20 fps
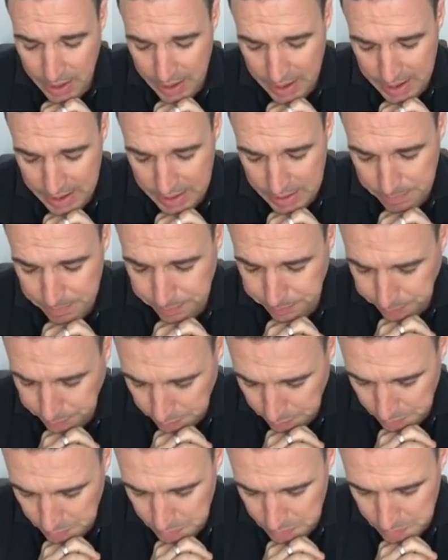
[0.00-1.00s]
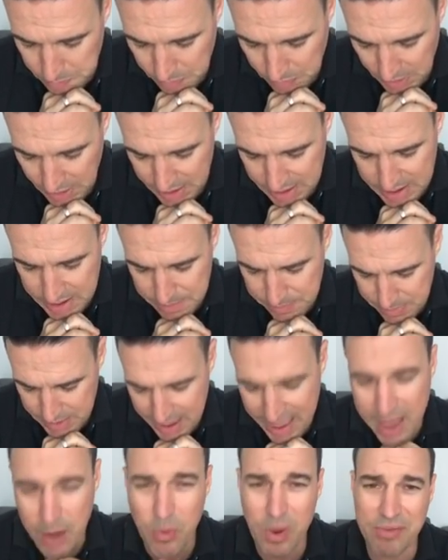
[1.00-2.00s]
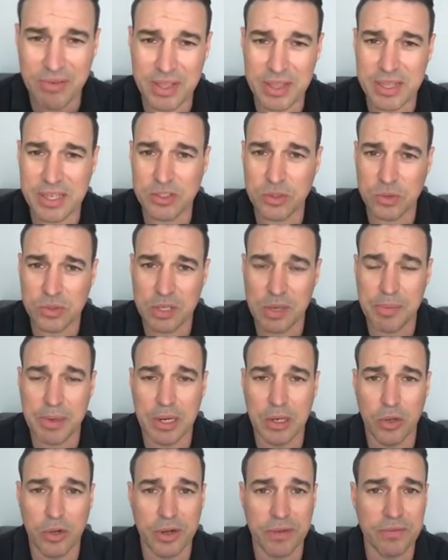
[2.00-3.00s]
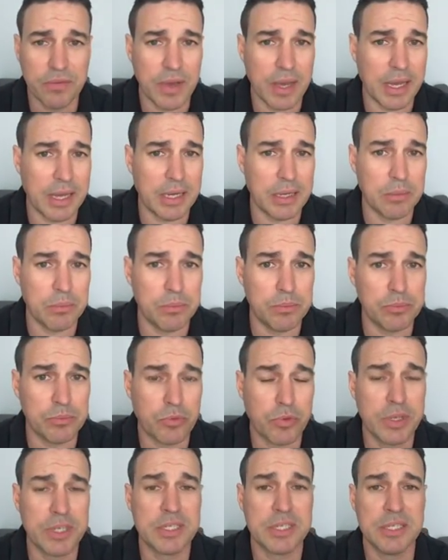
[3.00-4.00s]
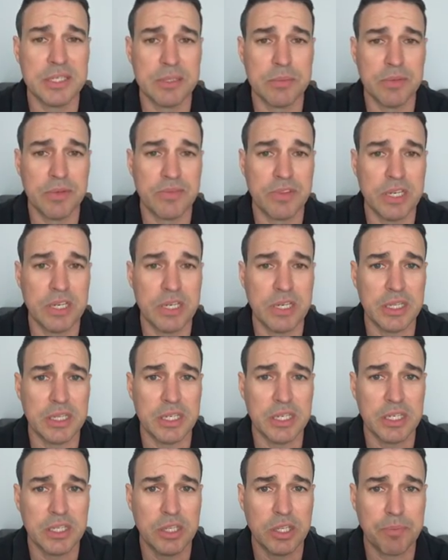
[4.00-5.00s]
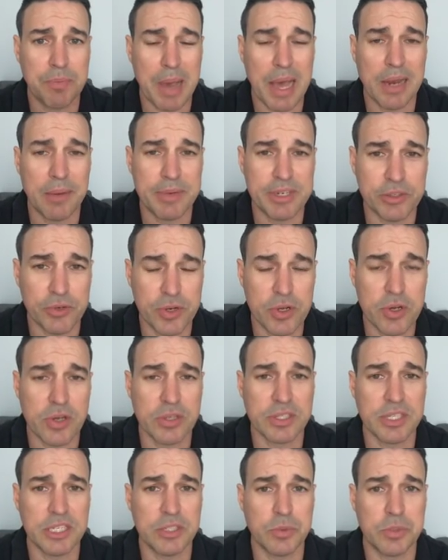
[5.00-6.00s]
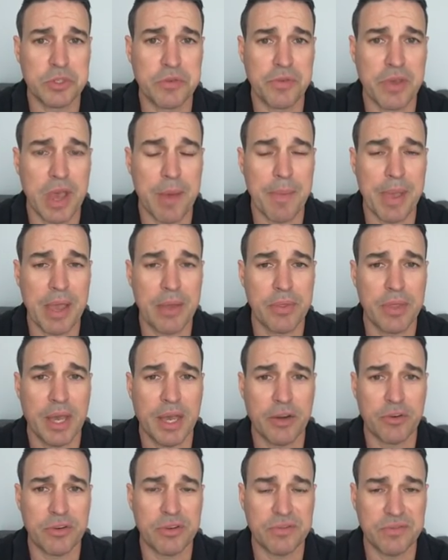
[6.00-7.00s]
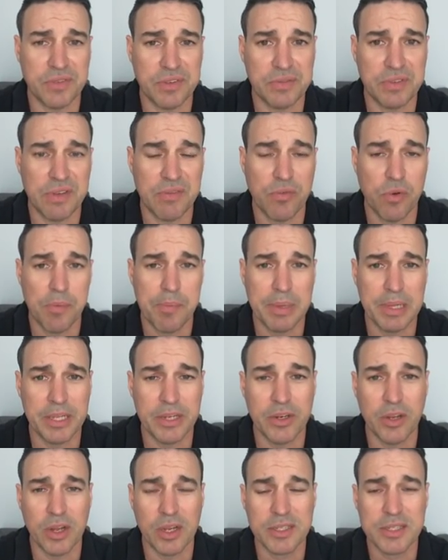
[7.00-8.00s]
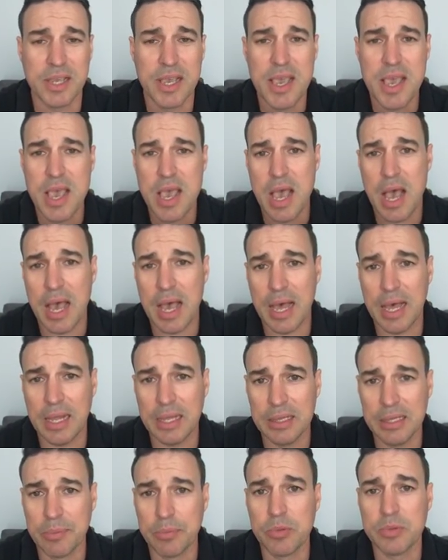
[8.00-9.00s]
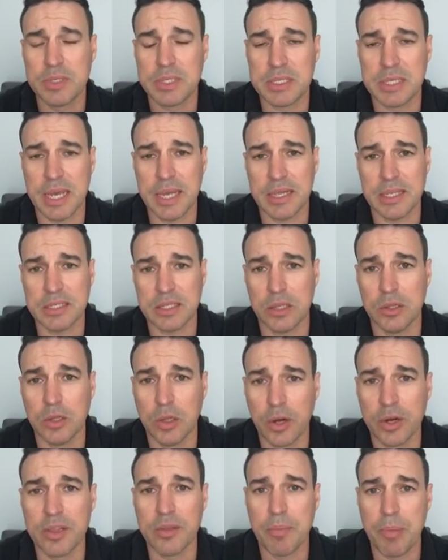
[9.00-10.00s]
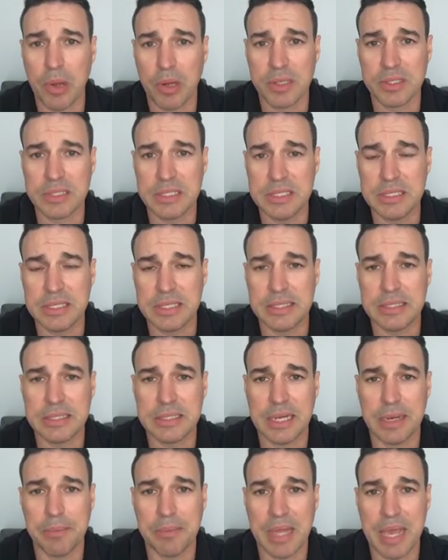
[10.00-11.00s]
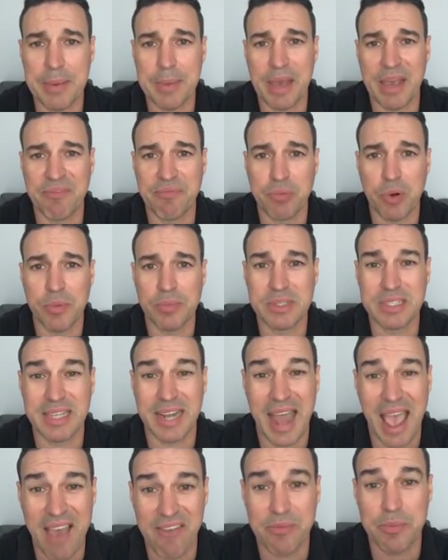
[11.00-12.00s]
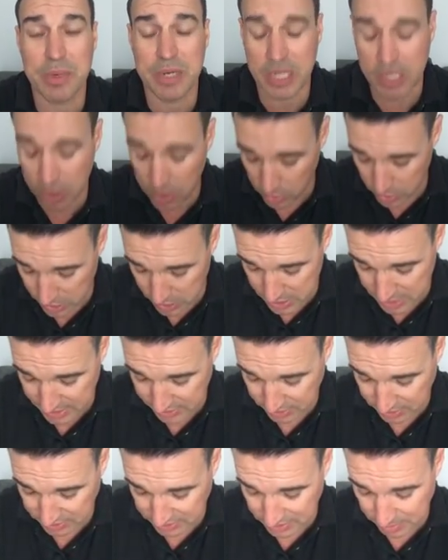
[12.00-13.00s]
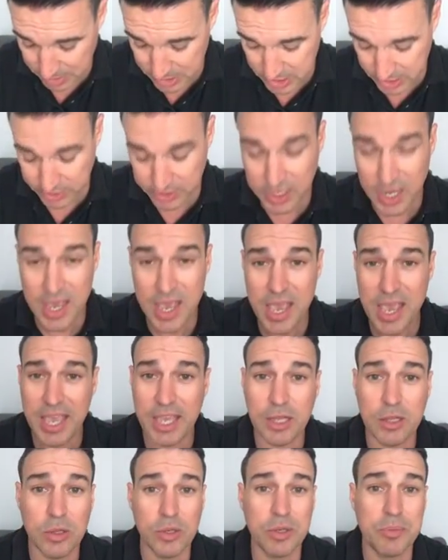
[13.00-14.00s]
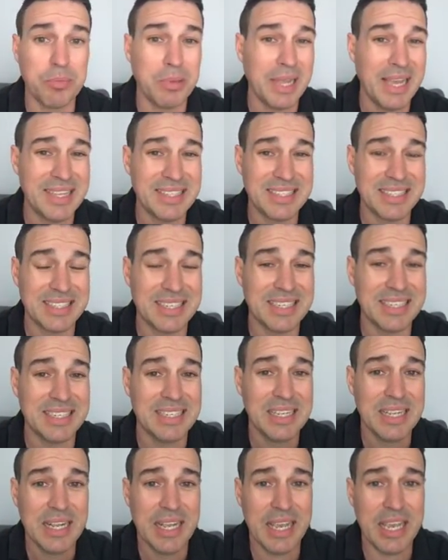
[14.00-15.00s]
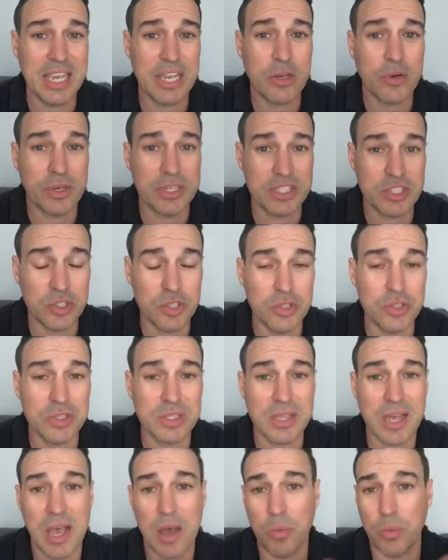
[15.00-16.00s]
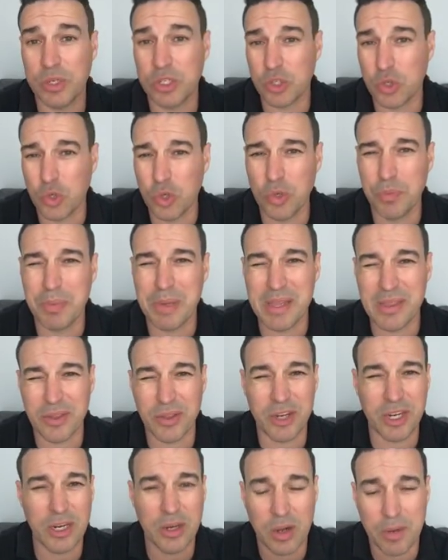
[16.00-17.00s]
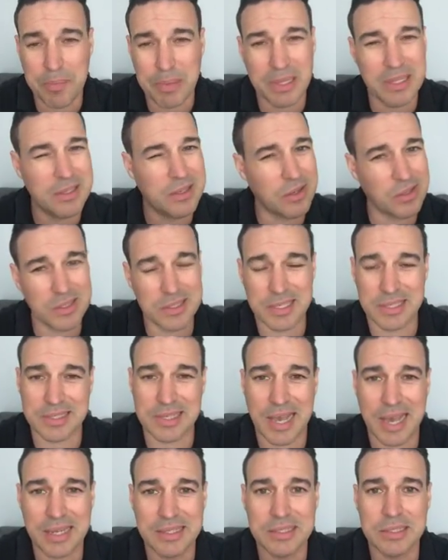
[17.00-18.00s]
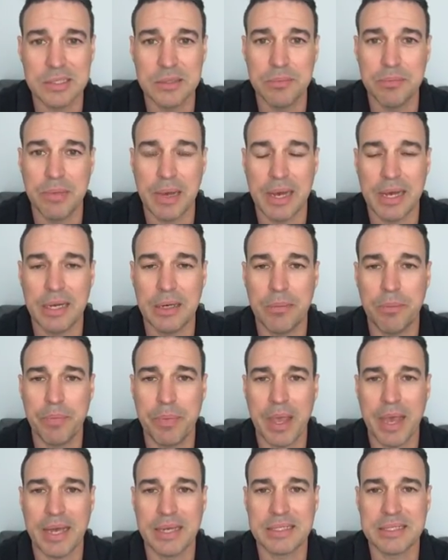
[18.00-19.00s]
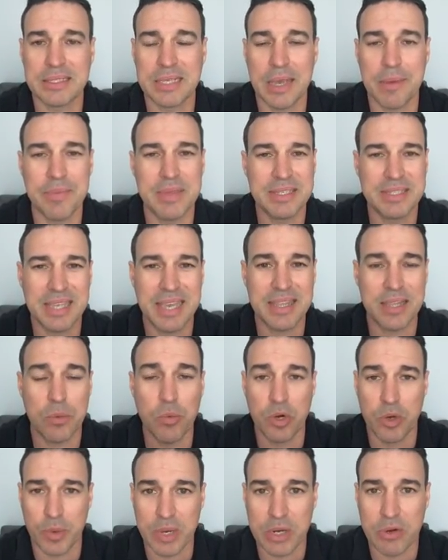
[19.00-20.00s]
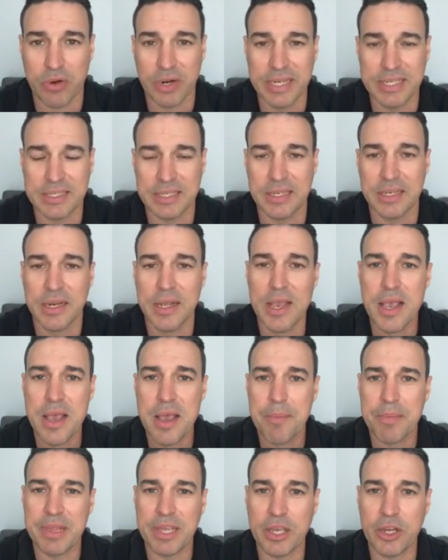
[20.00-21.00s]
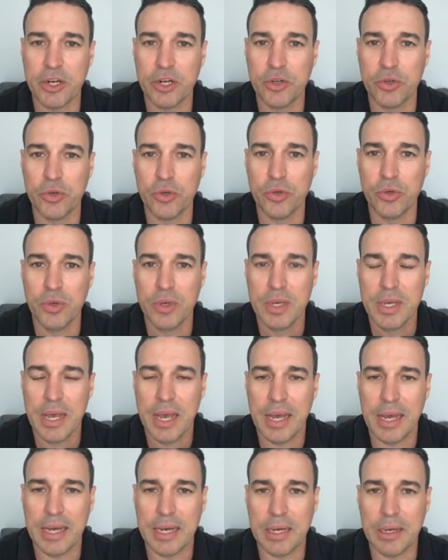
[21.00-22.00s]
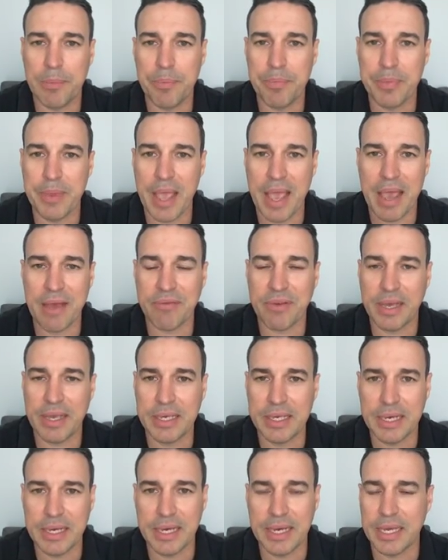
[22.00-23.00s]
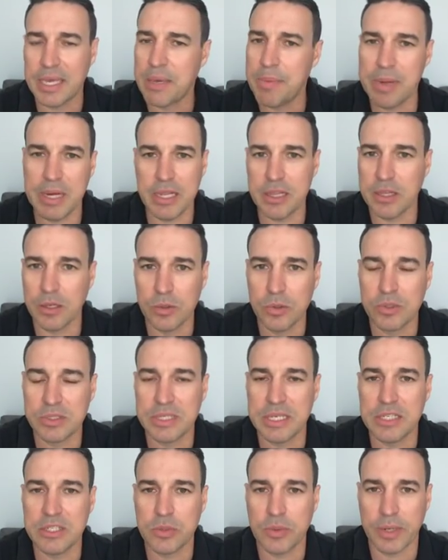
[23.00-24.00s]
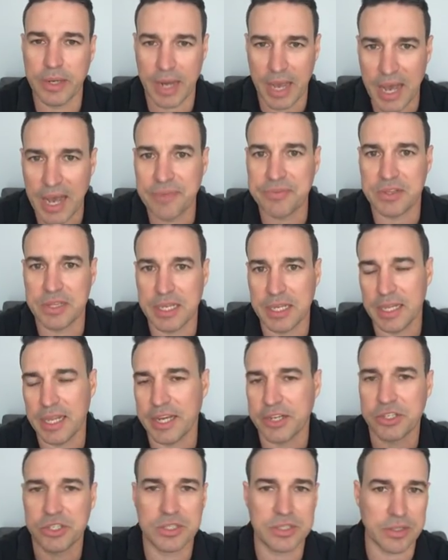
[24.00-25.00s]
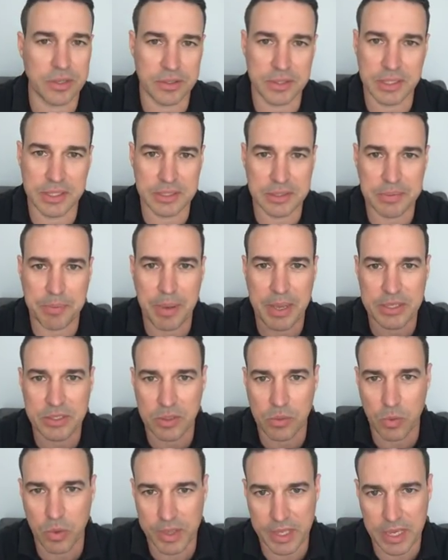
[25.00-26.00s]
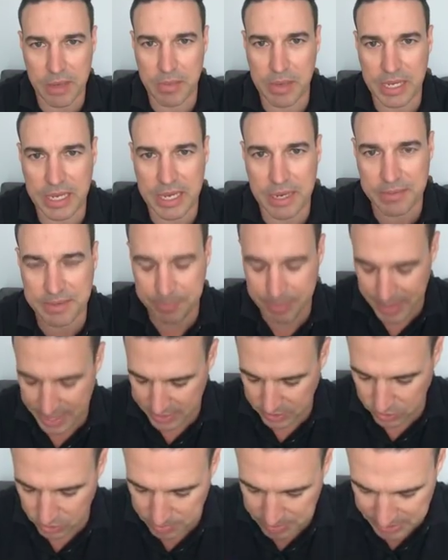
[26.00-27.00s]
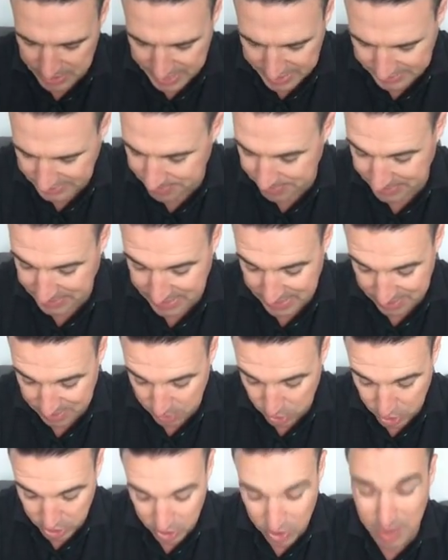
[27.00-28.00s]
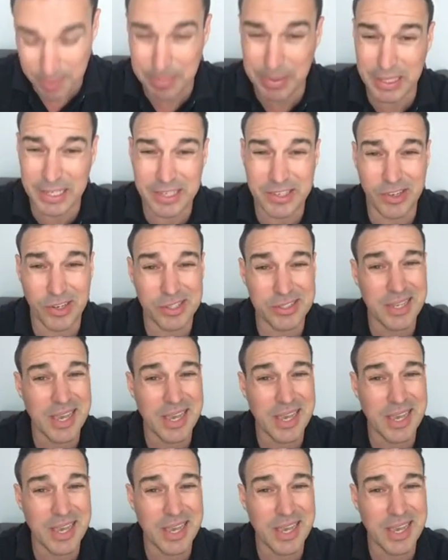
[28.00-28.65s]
However, there's also been a lot of criticism of the parliamentary costings which have come out, the $154 billion. Liberals are saying there's a lot of the policies that Labor have promised that haven't been included in there. So some of those include plans to increase Newstart, which could be $39 billion. It's hard to say. They're saying they want to increase it, but they're going to have a committee that looks into it after the election. So it depends on what the committee comes back to. But the estimates are $39 billion.